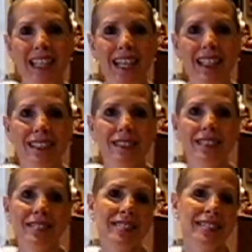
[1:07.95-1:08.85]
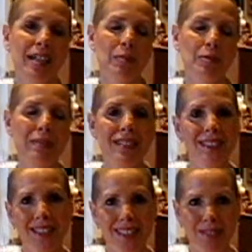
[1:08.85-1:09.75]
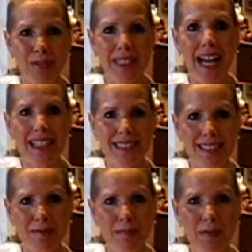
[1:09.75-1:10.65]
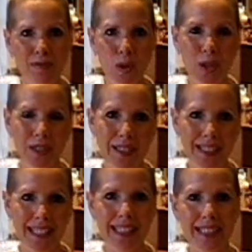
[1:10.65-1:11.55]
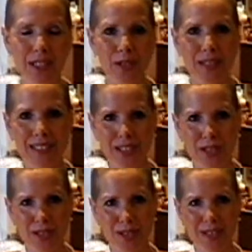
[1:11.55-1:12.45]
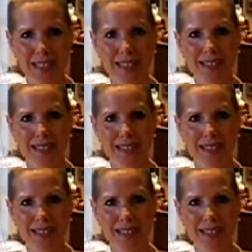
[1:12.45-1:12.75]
and it just helps me relax before and I think during the surgery.